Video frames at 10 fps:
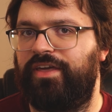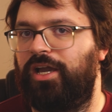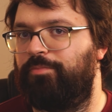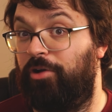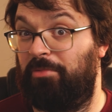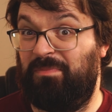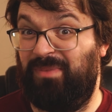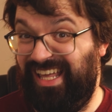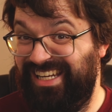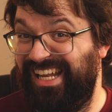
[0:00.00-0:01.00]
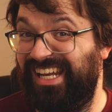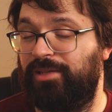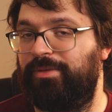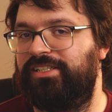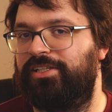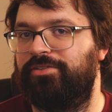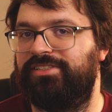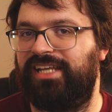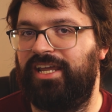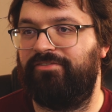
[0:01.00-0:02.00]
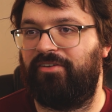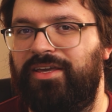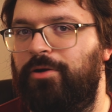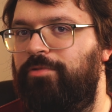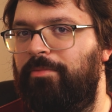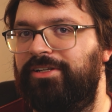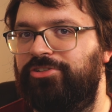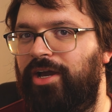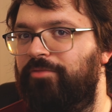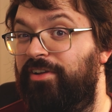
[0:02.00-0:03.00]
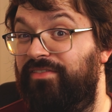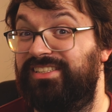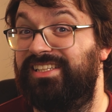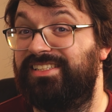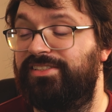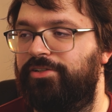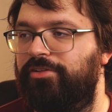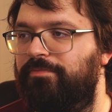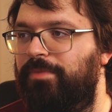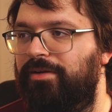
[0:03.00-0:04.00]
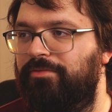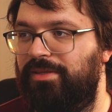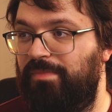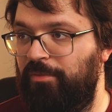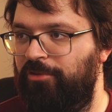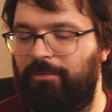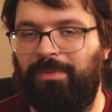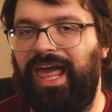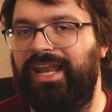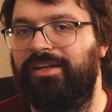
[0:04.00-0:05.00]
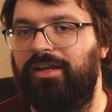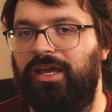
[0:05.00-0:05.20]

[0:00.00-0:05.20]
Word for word: I think I probably played it a little bit too safe. I think I'll probably try and revisit this soon, but with a bit more of a plan.